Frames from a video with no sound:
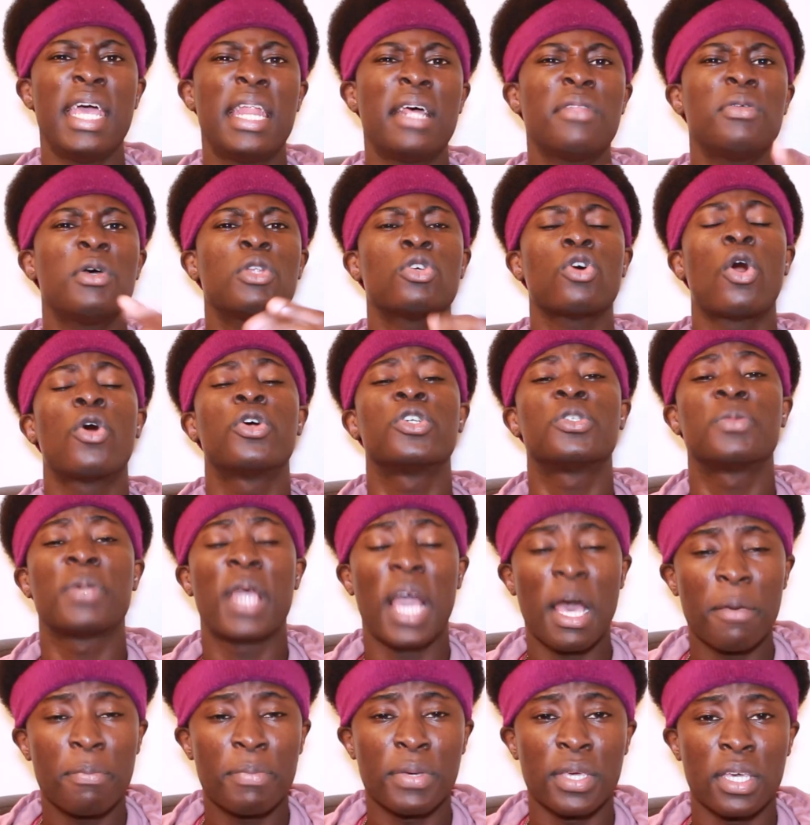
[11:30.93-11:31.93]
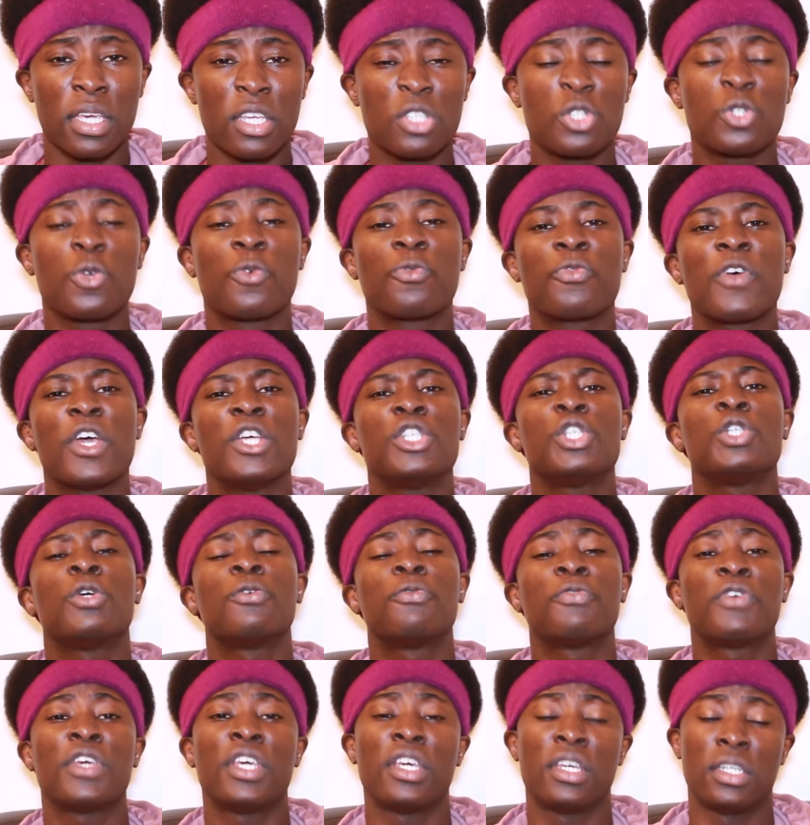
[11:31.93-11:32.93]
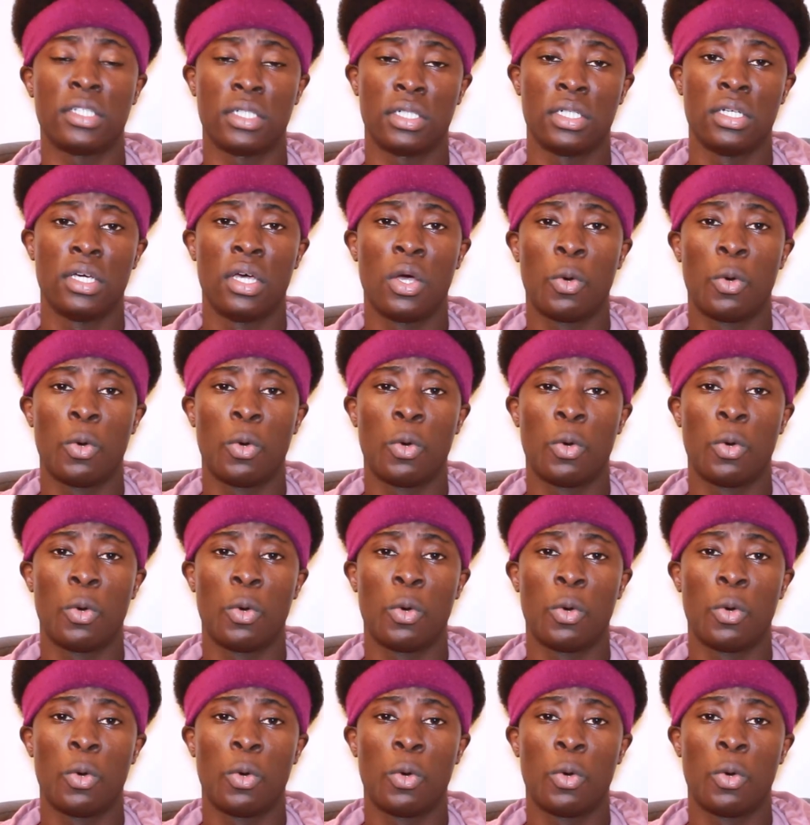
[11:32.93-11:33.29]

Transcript: Another way to always be happy is to face your fear.